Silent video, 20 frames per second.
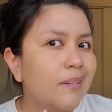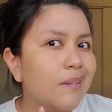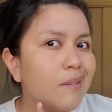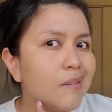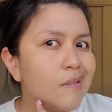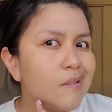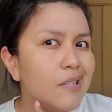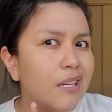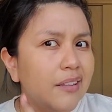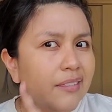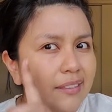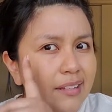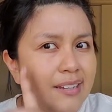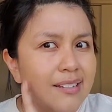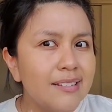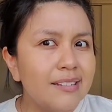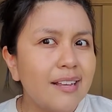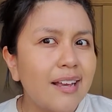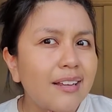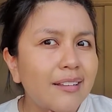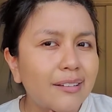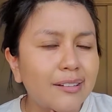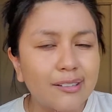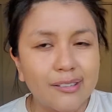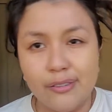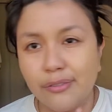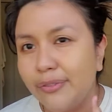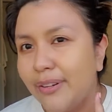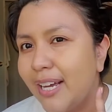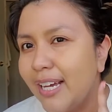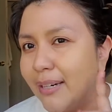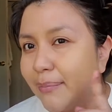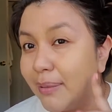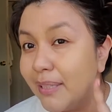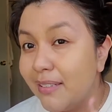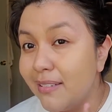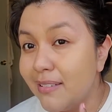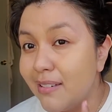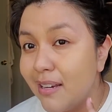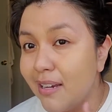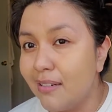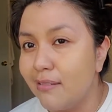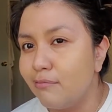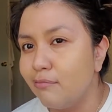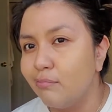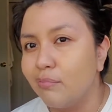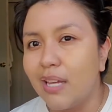It's like this side looks fine, but this side,